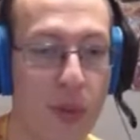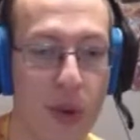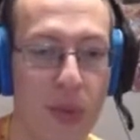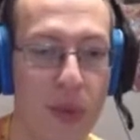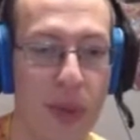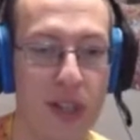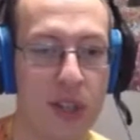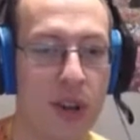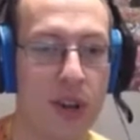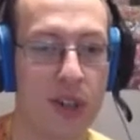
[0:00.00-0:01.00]
a real
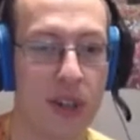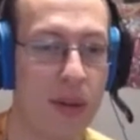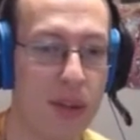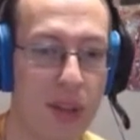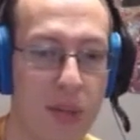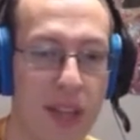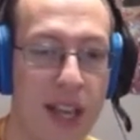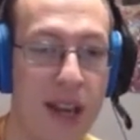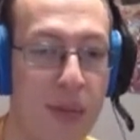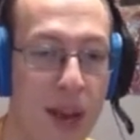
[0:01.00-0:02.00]
Magic card or something like
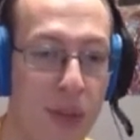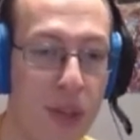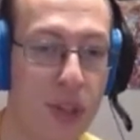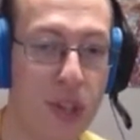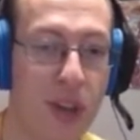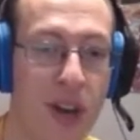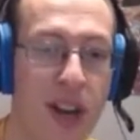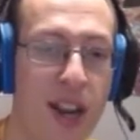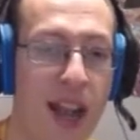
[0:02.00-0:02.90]
that. I'm not really sure.